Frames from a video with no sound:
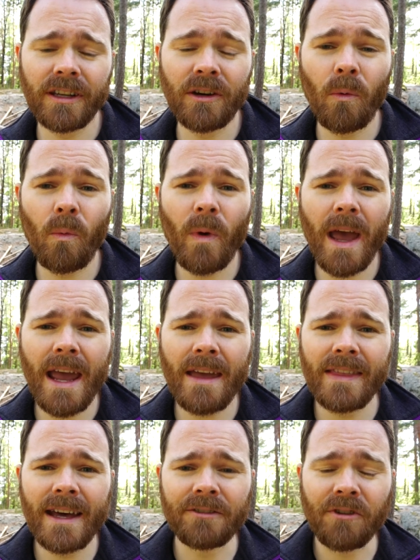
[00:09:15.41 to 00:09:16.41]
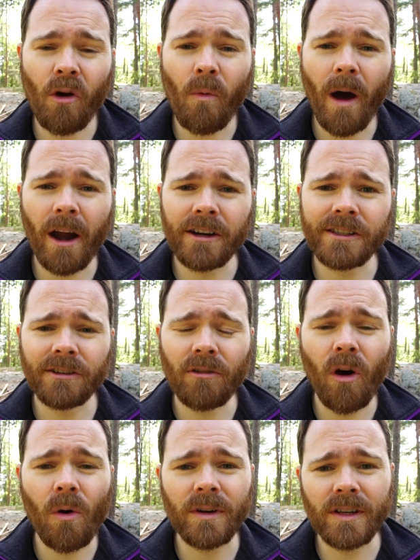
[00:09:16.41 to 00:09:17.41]
in a way that requires their
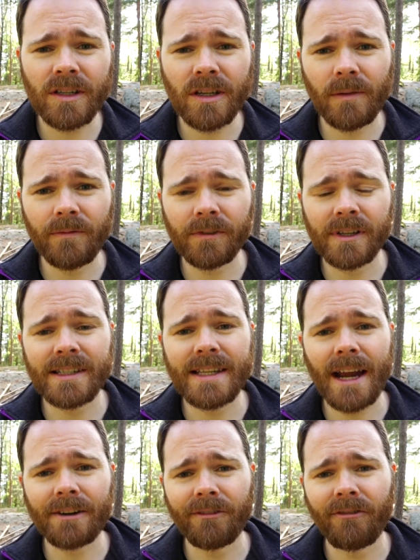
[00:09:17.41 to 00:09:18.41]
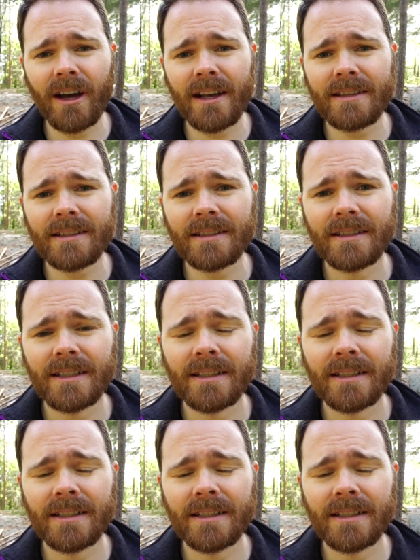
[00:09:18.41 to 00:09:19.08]
own discomfort and sacrifice?